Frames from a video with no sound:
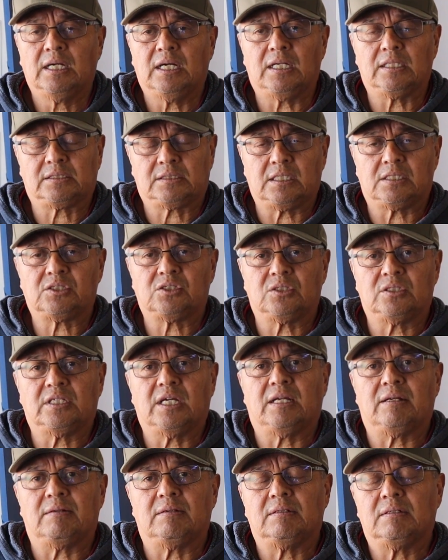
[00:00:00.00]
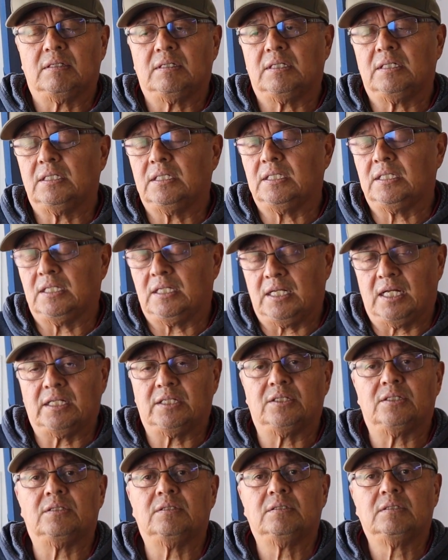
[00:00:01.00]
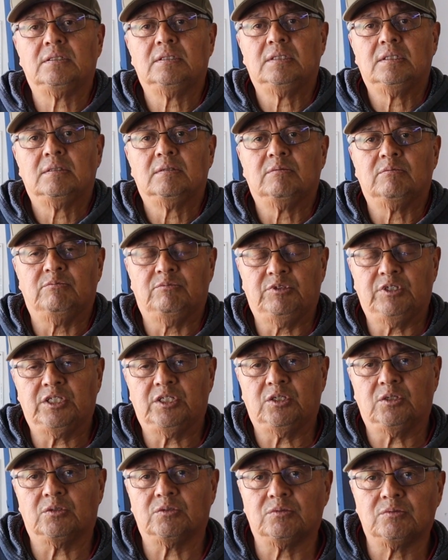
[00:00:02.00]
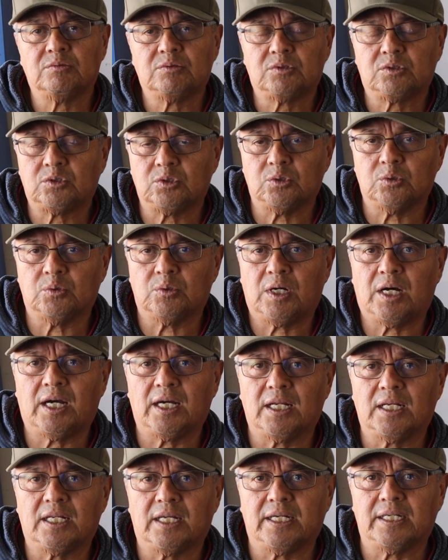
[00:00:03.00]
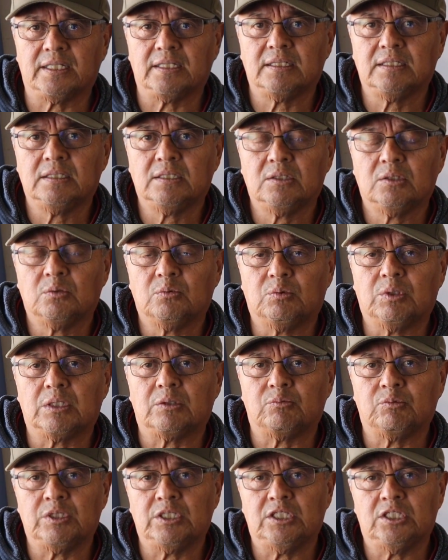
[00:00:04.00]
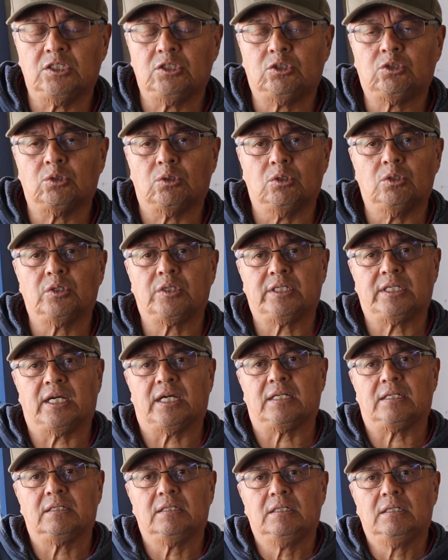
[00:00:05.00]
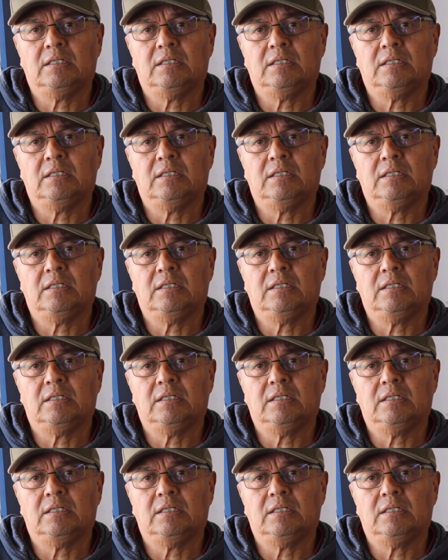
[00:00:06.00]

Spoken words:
I'll touch on that in another video to highlight what we need to look at,